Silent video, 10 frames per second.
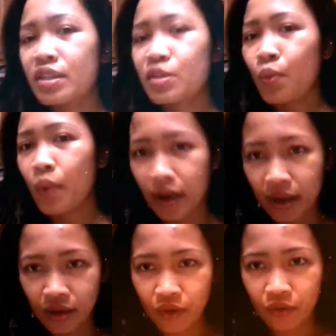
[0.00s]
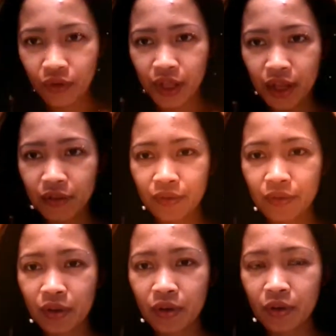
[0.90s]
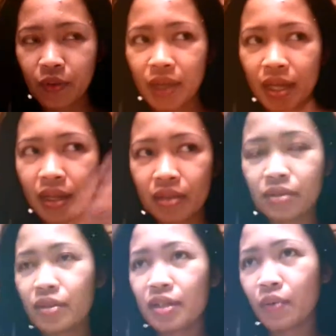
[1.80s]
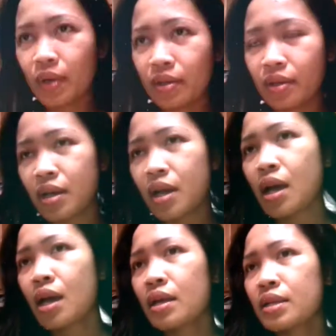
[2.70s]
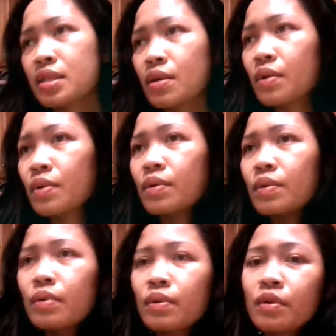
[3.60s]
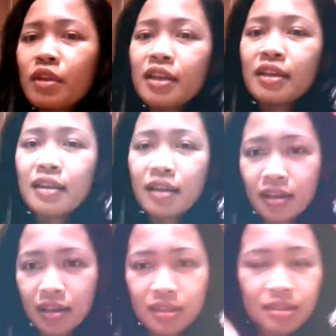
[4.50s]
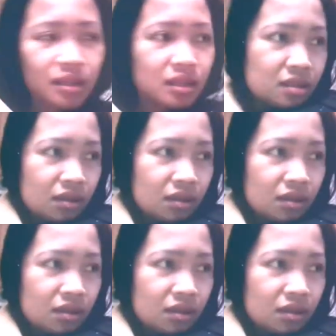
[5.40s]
so that's why hopefully uh, you know we can enjoy the weather so yeah it's